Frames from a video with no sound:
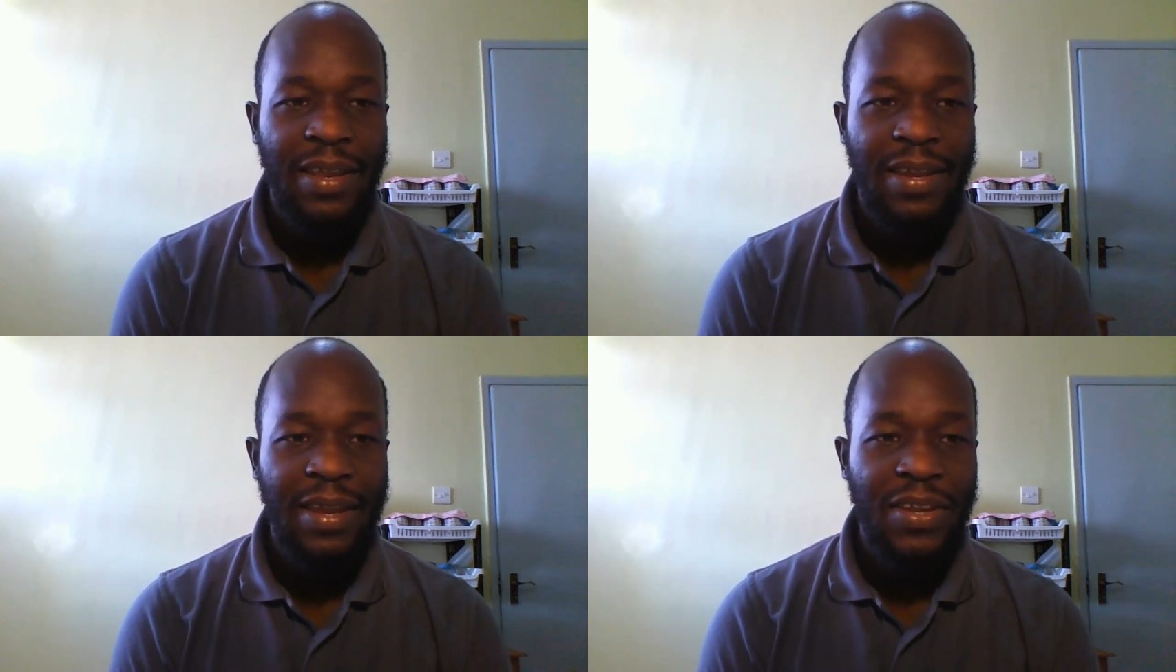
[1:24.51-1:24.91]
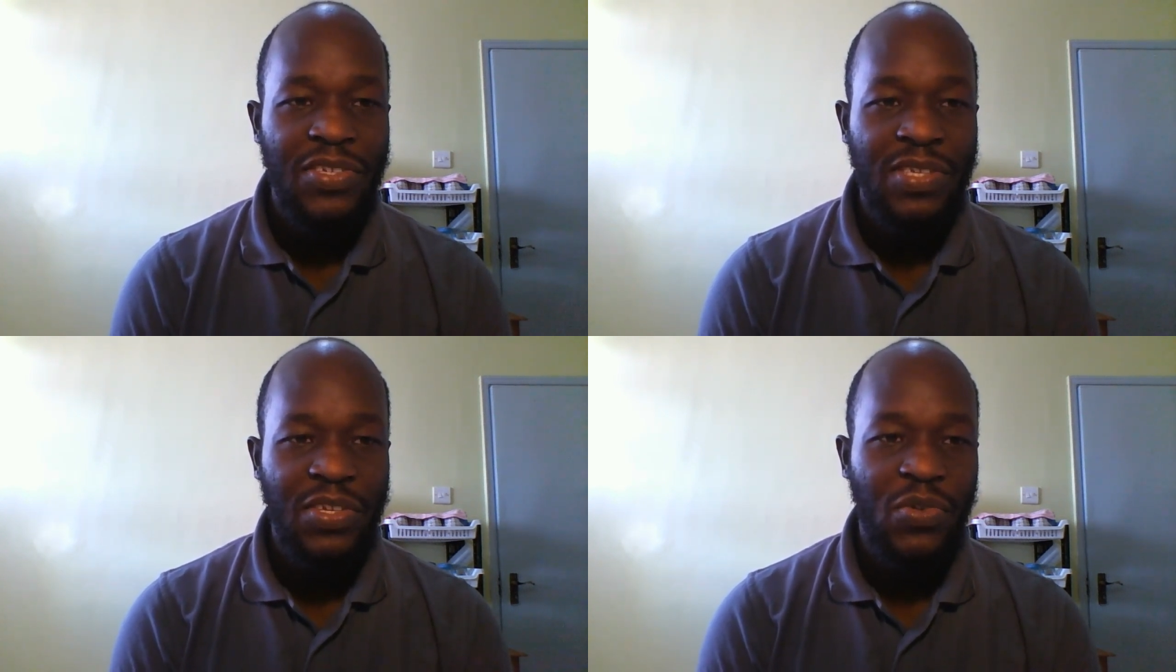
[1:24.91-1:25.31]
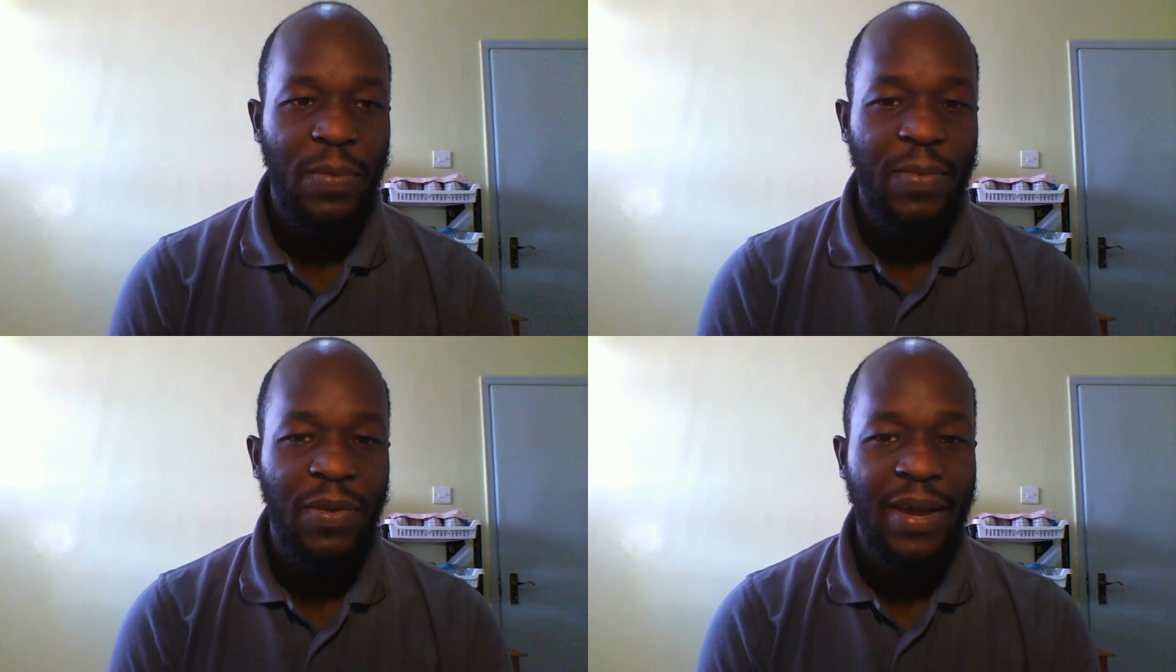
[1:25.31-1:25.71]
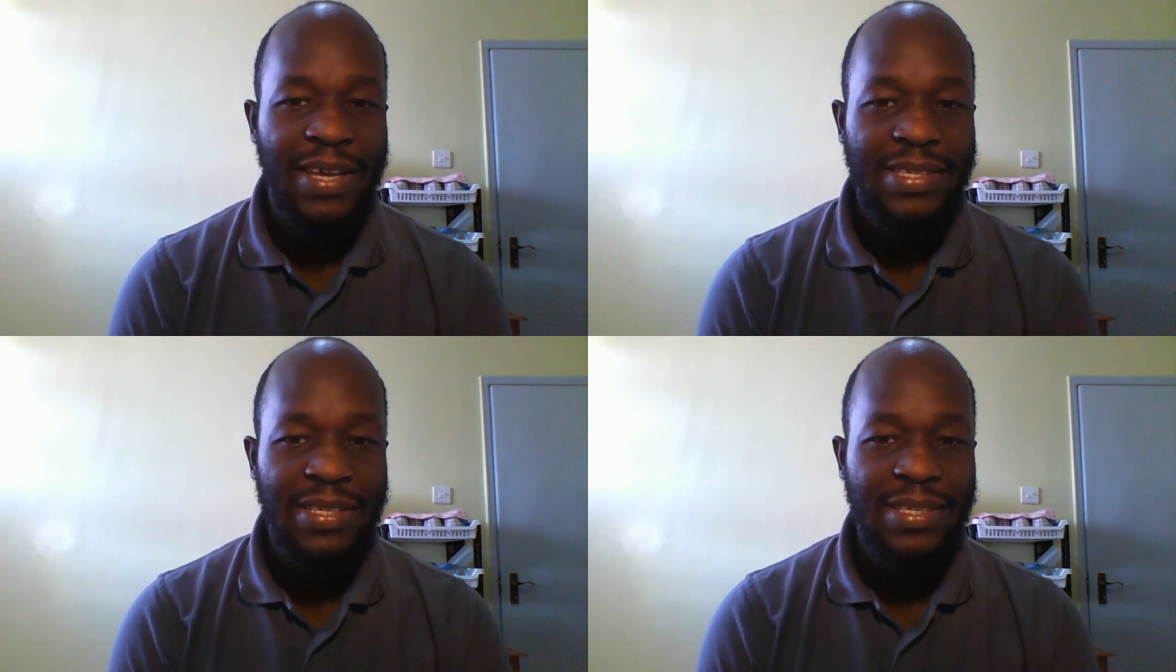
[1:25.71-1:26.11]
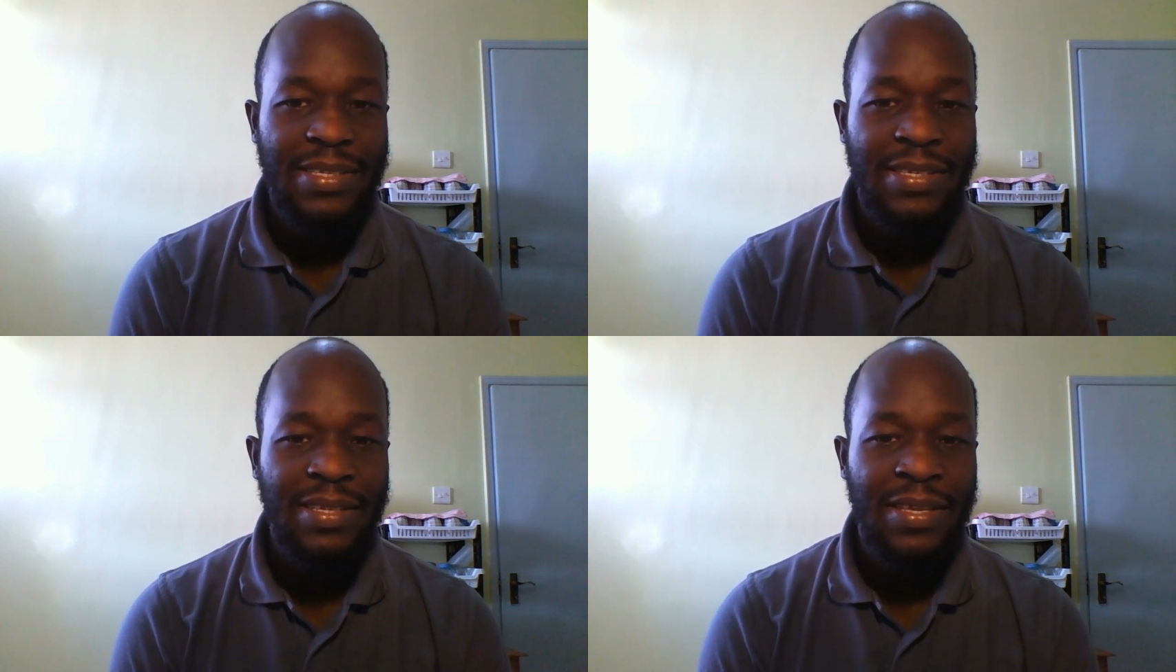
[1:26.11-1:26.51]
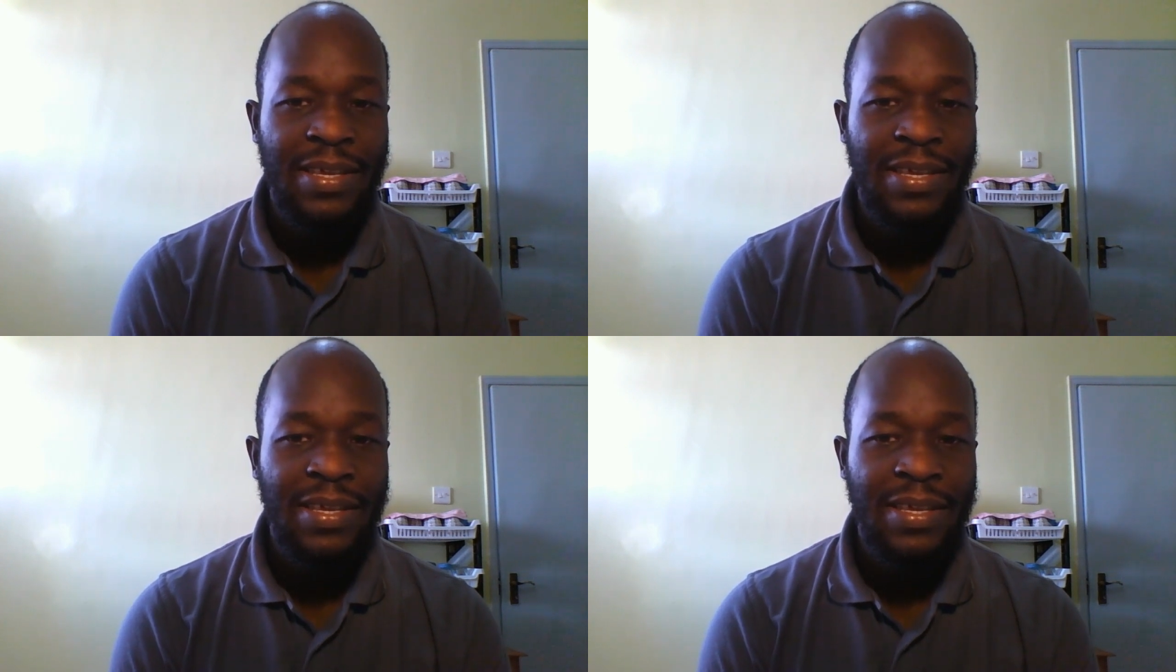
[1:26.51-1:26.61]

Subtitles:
non-essential amino acids